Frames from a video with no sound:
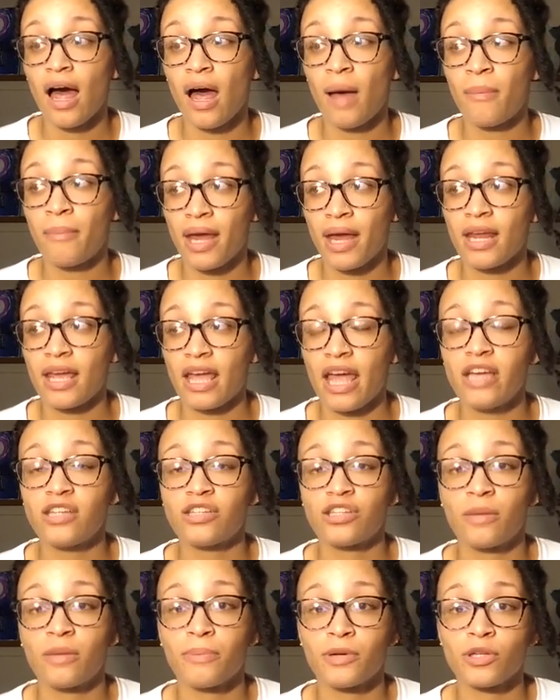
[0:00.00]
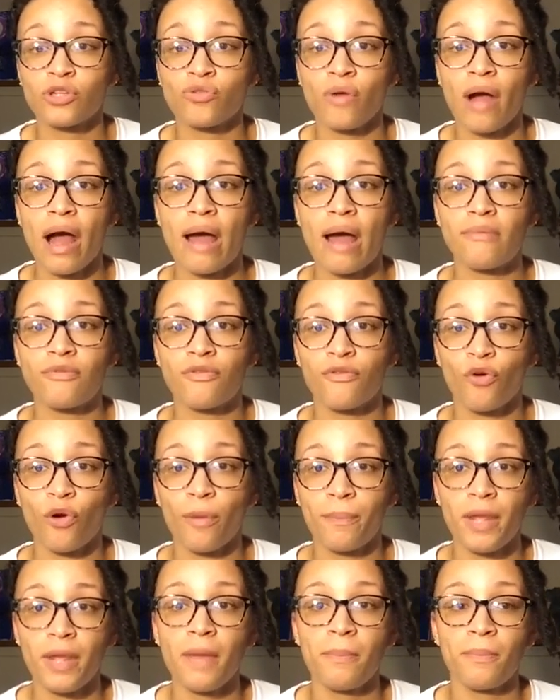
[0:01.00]
a medication prescribed
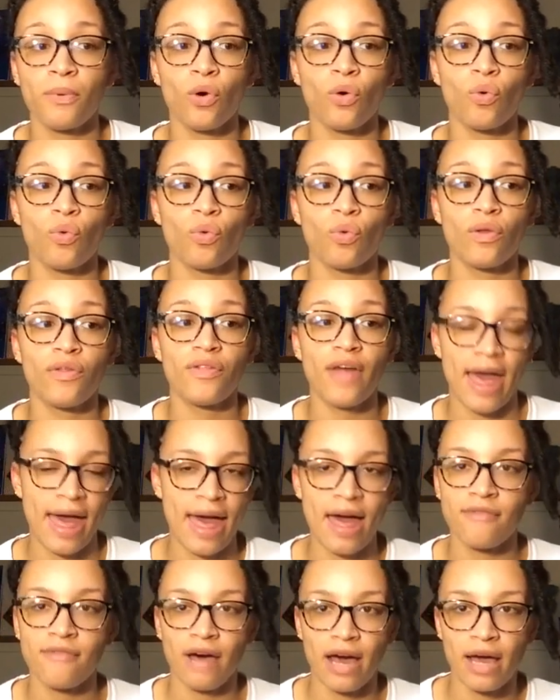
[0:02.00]
for people that have